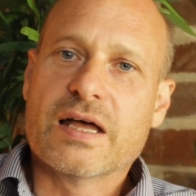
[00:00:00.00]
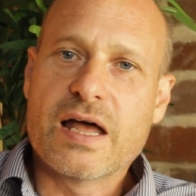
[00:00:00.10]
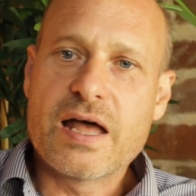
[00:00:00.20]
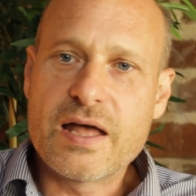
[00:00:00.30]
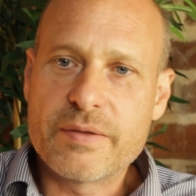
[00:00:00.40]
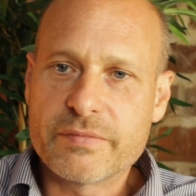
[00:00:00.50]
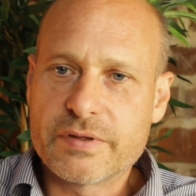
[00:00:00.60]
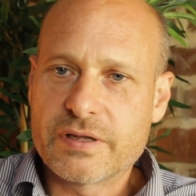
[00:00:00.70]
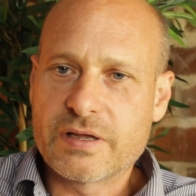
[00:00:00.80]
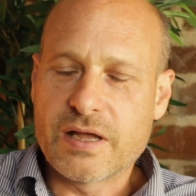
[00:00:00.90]

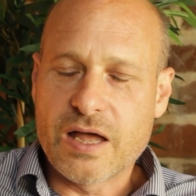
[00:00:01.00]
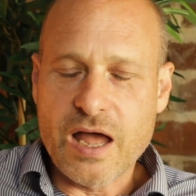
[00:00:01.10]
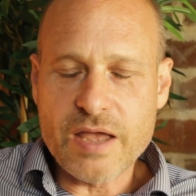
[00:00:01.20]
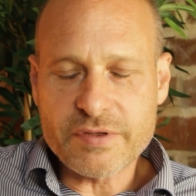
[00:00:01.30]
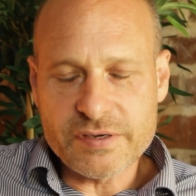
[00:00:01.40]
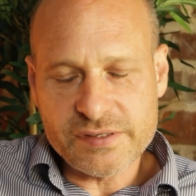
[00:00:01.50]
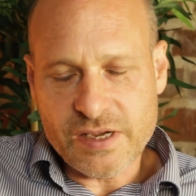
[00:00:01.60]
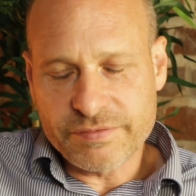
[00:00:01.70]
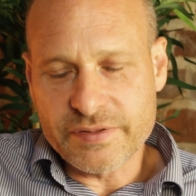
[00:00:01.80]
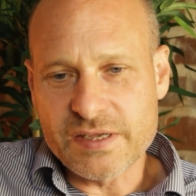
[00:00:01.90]
I'm going to
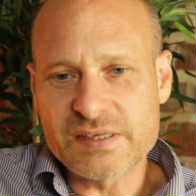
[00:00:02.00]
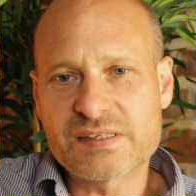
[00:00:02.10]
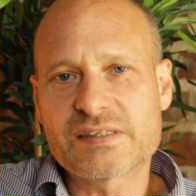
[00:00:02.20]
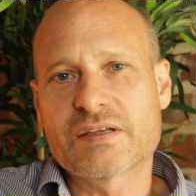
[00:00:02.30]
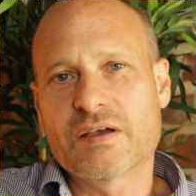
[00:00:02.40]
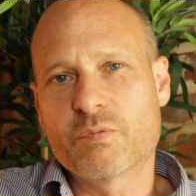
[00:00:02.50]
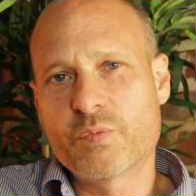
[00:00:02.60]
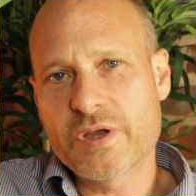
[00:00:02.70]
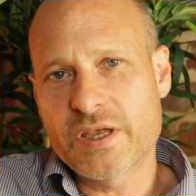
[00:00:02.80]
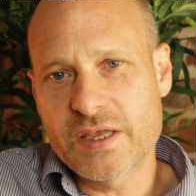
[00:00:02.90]
say for this,
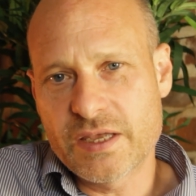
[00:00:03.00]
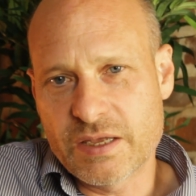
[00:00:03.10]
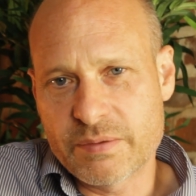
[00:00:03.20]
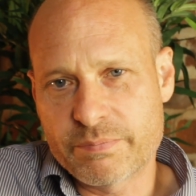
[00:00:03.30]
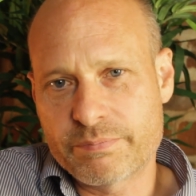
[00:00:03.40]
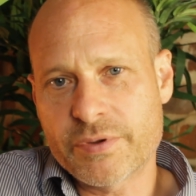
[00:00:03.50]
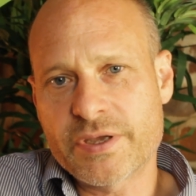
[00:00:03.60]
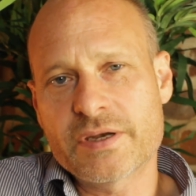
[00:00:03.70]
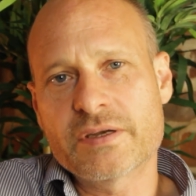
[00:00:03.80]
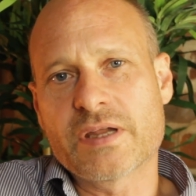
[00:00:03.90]
we book
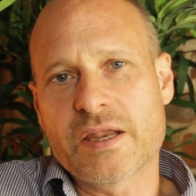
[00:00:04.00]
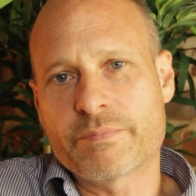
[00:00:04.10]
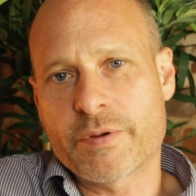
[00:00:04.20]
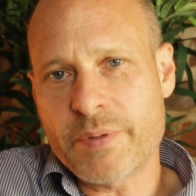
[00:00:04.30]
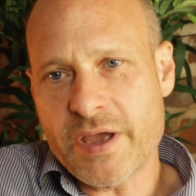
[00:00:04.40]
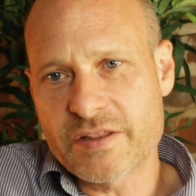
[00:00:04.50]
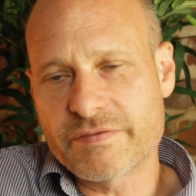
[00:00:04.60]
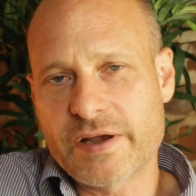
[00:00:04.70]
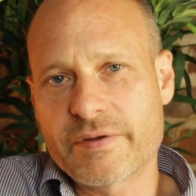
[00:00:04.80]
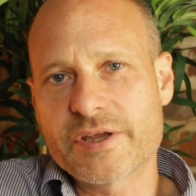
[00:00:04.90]
it in and prepare the
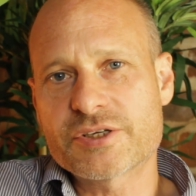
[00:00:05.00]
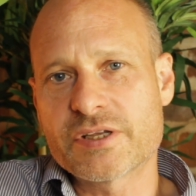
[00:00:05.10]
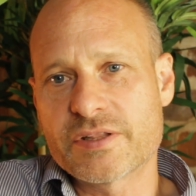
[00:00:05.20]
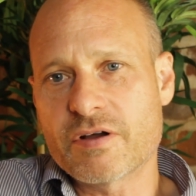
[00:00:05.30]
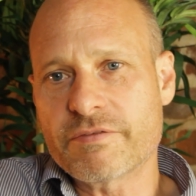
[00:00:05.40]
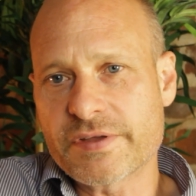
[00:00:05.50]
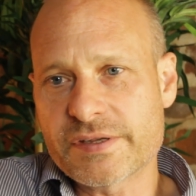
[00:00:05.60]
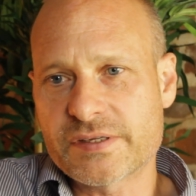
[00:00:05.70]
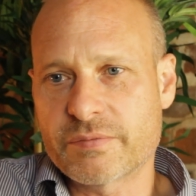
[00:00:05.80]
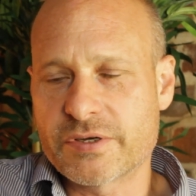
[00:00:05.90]
valuation in the
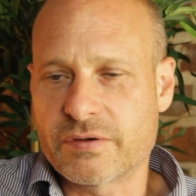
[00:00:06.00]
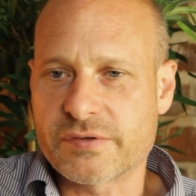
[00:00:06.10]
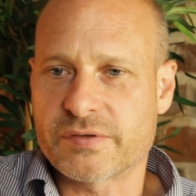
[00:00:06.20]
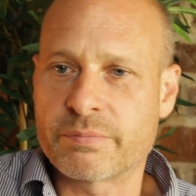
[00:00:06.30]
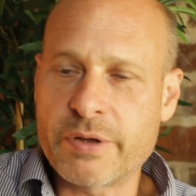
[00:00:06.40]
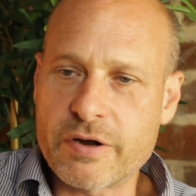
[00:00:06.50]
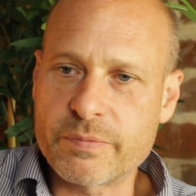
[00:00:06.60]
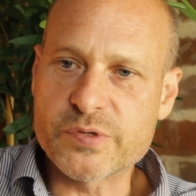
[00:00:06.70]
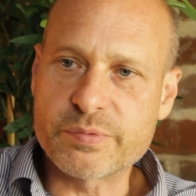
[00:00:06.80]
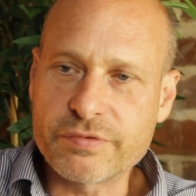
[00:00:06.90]
office. So we do lots of
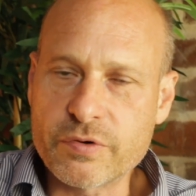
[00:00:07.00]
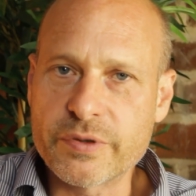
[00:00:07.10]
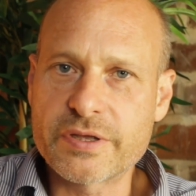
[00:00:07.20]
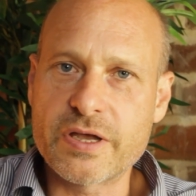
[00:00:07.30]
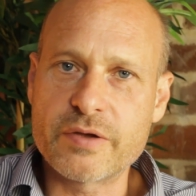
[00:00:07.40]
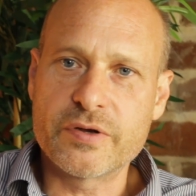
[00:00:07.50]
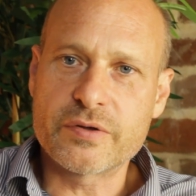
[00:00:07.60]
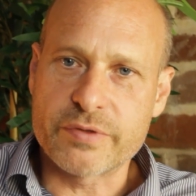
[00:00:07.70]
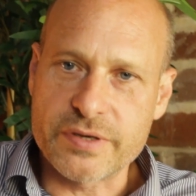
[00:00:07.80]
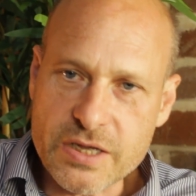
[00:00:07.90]
comparables before we go. We look
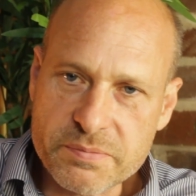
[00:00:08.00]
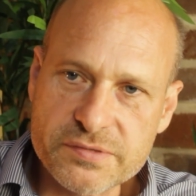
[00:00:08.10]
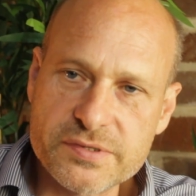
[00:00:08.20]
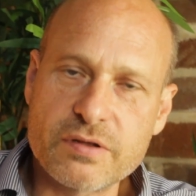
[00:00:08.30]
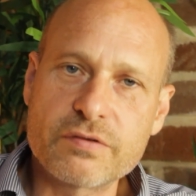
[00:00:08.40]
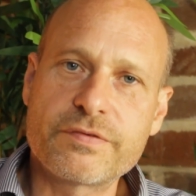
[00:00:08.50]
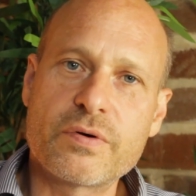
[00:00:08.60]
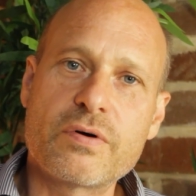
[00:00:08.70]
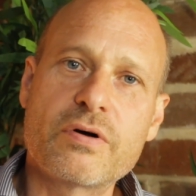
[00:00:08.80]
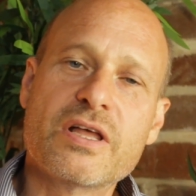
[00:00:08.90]
at what the neighbours have sold
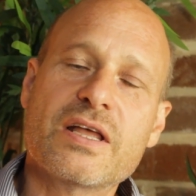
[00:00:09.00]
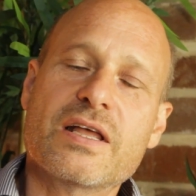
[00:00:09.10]
for.